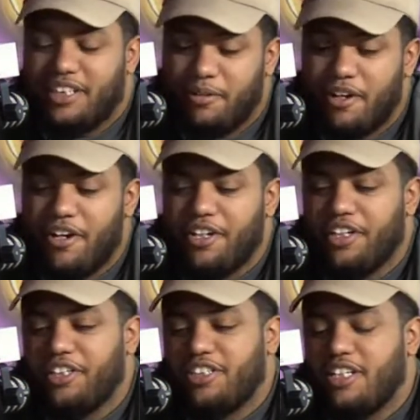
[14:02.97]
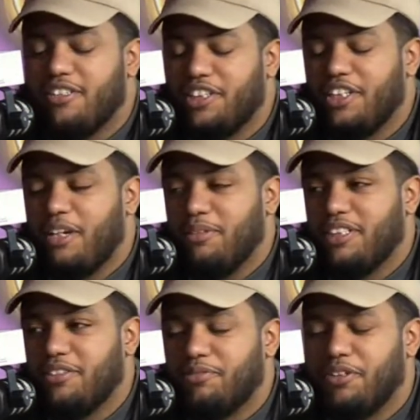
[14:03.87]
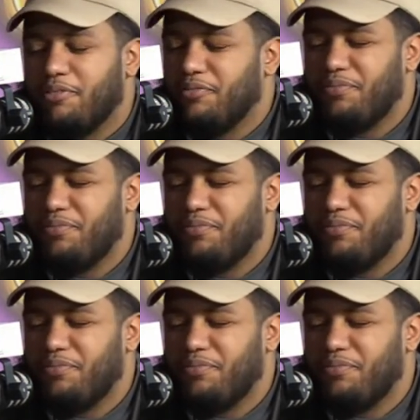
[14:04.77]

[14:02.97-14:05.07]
They were already settled here in Edmonton for